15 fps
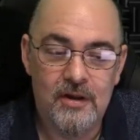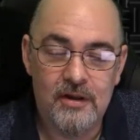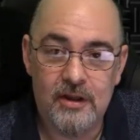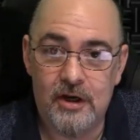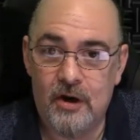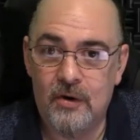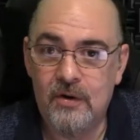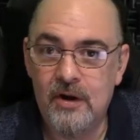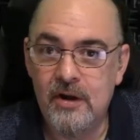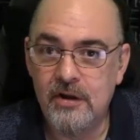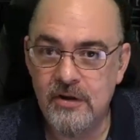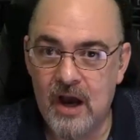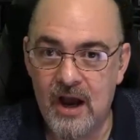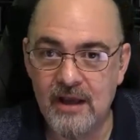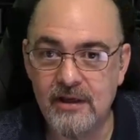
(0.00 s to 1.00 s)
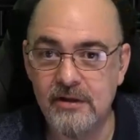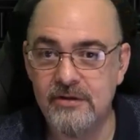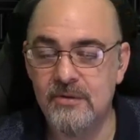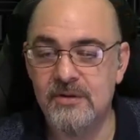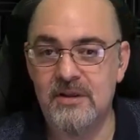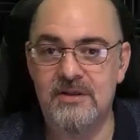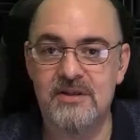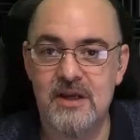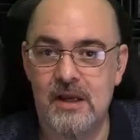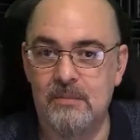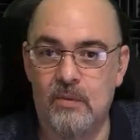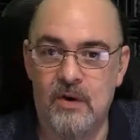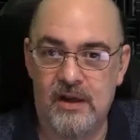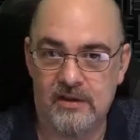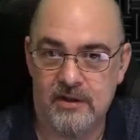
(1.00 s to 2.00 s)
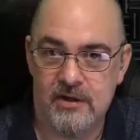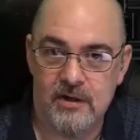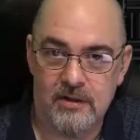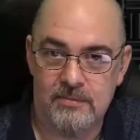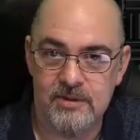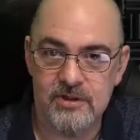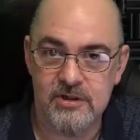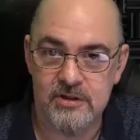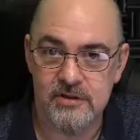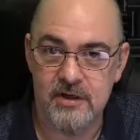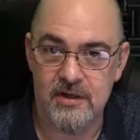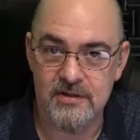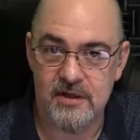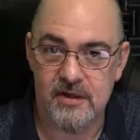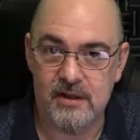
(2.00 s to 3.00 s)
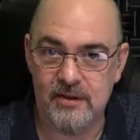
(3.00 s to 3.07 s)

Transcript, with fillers: you know, I could do it the same way that another magician does it,